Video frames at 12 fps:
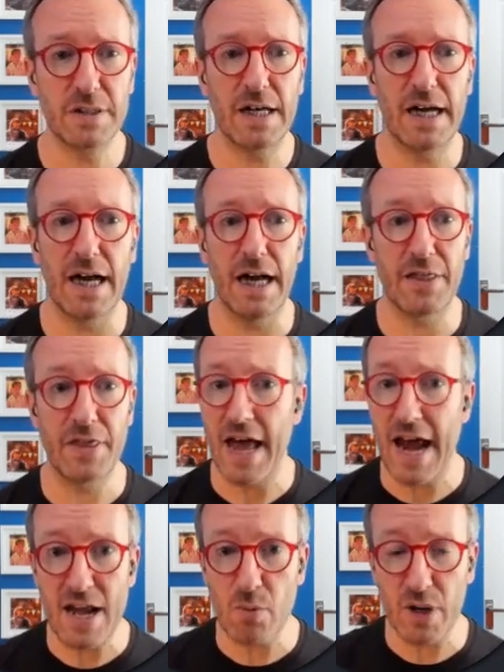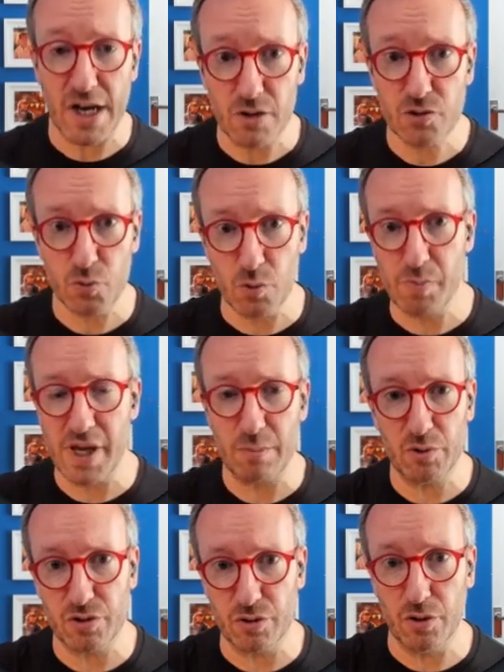that anyone else would be
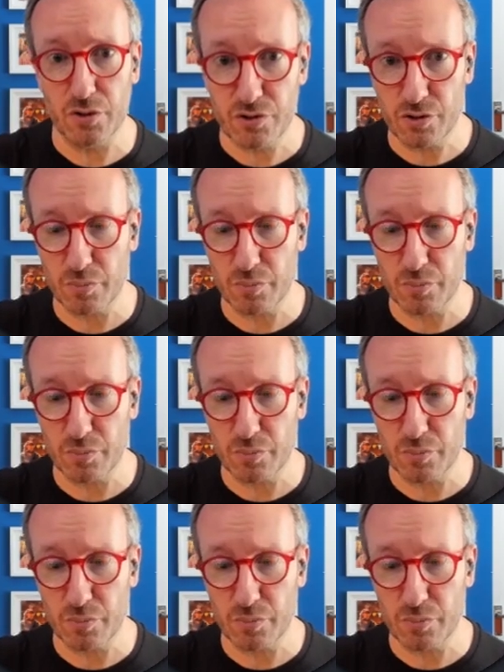able to also